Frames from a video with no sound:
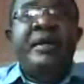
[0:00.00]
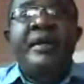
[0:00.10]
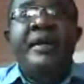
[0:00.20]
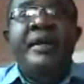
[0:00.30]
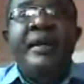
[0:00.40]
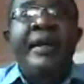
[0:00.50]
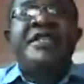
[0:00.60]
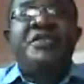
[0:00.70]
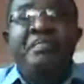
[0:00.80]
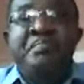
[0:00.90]

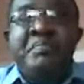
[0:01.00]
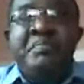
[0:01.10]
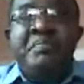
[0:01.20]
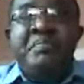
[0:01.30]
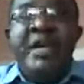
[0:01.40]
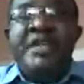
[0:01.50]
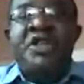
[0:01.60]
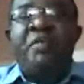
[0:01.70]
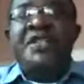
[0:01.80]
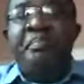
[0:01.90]
Let's
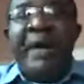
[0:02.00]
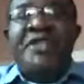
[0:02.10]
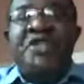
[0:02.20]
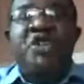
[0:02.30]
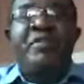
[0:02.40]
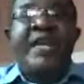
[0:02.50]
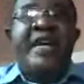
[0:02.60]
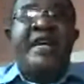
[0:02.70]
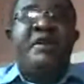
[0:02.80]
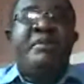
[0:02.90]
measure up
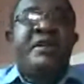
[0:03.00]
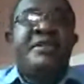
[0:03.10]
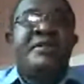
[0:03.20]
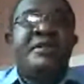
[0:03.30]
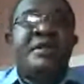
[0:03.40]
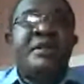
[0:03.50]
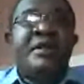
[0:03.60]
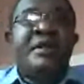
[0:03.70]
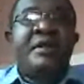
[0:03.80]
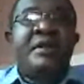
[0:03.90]
numbers, and you will
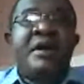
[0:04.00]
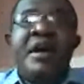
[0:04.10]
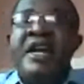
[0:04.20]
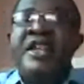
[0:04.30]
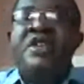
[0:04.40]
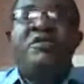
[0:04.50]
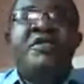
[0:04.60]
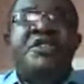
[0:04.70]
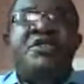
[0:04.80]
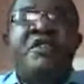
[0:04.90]
discover that
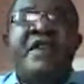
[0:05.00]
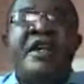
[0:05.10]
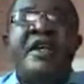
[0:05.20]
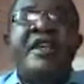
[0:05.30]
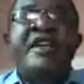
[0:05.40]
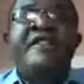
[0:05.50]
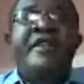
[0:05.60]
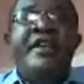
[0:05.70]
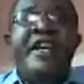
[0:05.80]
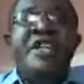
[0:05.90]
if each
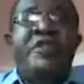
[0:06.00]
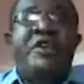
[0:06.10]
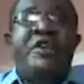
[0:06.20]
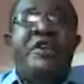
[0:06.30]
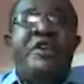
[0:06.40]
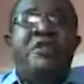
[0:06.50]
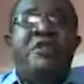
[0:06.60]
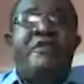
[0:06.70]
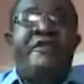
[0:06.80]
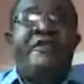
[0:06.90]
one
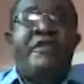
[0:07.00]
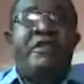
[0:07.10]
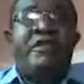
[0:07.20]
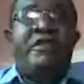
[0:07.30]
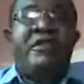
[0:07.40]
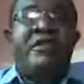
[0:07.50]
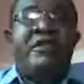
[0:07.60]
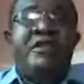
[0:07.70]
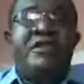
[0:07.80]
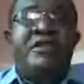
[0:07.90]
of
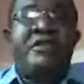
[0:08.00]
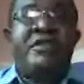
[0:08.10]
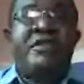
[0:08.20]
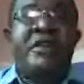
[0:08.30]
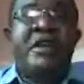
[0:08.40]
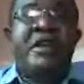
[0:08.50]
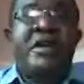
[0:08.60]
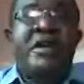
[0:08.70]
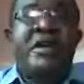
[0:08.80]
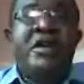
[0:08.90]
us
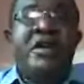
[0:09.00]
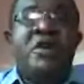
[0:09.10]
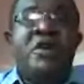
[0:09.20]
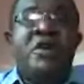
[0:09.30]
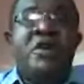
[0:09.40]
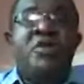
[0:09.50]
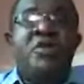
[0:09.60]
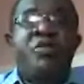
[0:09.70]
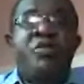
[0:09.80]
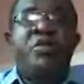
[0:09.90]

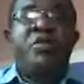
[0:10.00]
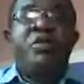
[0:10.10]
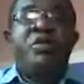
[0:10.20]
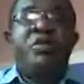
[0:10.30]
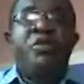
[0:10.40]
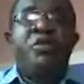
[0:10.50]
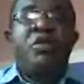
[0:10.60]
will